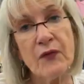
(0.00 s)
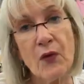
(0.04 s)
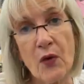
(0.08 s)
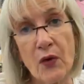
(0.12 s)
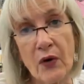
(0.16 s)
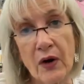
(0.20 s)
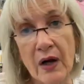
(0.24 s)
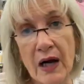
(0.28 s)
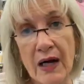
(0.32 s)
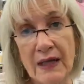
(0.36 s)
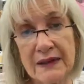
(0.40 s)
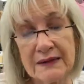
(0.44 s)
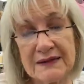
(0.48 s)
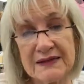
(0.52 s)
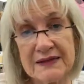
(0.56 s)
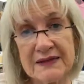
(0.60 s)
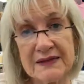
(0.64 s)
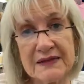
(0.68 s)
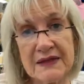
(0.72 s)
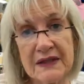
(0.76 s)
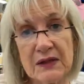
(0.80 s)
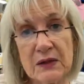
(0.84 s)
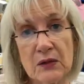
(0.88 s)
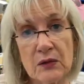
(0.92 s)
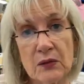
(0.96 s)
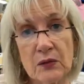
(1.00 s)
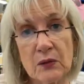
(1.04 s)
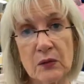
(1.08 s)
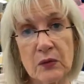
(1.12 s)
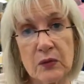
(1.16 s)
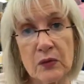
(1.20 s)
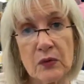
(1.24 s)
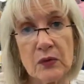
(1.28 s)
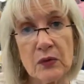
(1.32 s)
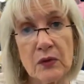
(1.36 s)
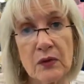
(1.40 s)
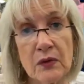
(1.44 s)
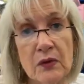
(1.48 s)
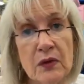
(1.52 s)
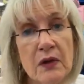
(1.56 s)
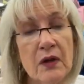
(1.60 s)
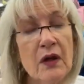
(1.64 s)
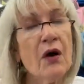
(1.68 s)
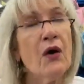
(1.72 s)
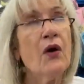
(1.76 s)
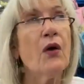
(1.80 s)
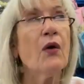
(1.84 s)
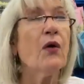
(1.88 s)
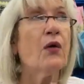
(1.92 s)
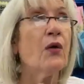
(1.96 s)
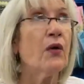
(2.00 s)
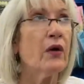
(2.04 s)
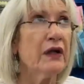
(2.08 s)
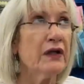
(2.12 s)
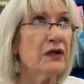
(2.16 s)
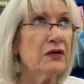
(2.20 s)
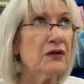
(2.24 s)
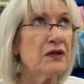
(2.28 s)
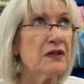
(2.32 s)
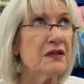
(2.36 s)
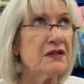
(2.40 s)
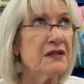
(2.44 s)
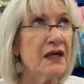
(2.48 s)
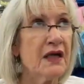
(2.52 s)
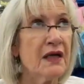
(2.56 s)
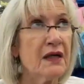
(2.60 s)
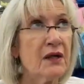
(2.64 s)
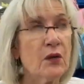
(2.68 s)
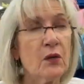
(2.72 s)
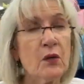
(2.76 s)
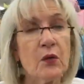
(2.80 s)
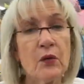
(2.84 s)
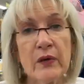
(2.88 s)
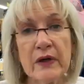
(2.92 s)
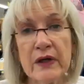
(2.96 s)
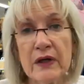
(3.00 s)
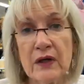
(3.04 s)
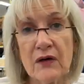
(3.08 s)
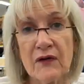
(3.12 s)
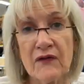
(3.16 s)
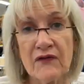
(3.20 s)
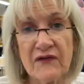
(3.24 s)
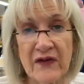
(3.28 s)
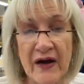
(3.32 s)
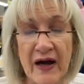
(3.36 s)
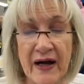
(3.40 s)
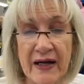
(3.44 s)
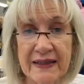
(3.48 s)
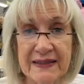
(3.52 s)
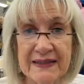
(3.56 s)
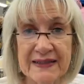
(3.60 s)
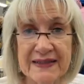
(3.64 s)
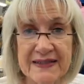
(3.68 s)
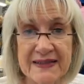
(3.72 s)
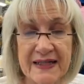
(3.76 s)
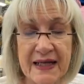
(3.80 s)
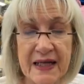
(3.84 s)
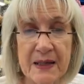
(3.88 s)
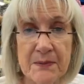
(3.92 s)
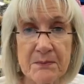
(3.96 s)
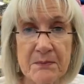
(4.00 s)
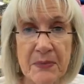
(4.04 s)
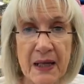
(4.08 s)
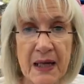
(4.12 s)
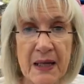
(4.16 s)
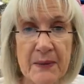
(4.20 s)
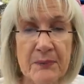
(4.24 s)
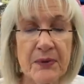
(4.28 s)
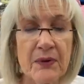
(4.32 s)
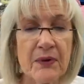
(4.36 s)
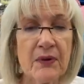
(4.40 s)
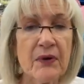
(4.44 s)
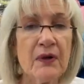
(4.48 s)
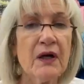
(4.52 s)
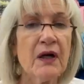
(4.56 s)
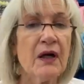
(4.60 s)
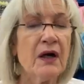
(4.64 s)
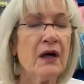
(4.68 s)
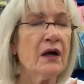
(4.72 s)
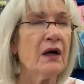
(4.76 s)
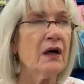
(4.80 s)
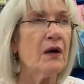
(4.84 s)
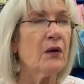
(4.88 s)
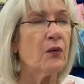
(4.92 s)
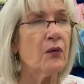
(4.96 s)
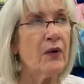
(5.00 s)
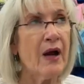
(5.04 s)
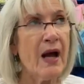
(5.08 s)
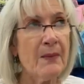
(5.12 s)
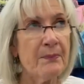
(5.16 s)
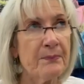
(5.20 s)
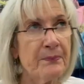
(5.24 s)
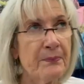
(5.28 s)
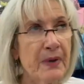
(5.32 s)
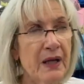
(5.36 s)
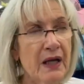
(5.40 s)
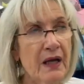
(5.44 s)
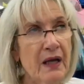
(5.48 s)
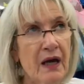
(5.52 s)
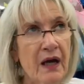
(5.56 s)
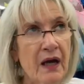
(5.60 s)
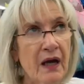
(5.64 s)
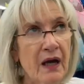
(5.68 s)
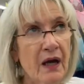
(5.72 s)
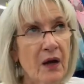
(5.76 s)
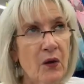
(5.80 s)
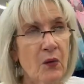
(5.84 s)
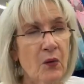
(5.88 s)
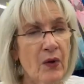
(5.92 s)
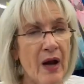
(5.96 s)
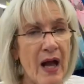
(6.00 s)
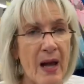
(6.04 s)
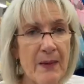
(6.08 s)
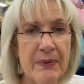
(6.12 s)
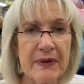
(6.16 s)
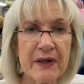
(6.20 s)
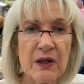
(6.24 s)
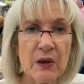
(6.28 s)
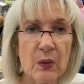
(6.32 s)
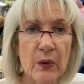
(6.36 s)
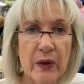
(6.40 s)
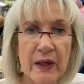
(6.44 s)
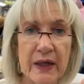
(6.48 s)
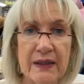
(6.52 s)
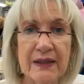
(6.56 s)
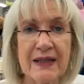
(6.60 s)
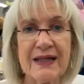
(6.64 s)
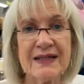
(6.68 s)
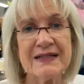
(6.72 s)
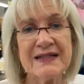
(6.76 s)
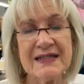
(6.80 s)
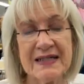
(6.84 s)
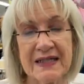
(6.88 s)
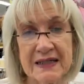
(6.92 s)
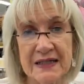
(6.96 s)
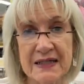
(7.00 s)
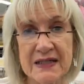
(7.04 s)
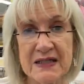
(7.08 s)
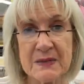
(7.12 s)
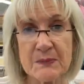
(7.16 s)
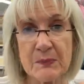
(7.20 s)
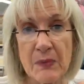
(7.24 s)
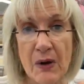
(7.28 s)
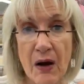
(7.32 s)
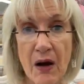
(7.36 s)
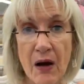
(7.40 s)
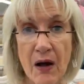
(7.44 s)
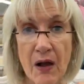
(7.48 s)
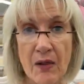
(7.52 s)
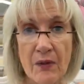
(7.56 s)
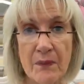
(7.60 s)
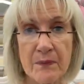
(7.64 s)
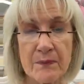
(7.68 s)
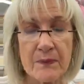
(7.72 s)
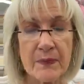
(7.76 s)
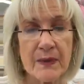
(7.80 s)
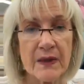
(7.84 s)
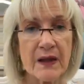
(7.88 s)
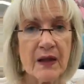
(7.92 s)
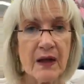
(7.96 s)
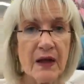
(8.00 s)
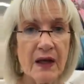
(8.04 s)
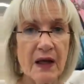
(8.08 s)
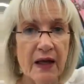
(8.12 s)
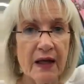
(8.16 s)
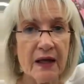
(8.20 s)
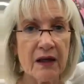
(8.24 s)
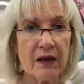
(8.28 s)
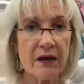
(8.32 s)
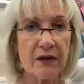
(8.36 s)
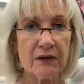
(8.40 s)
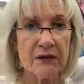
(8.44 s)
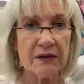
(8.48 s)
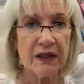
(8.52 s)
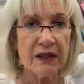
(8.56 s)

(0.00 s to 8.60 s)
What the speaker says: 4/0 steel wool, or you can take a real fine sandpaper, wrap it around a tennis ball, and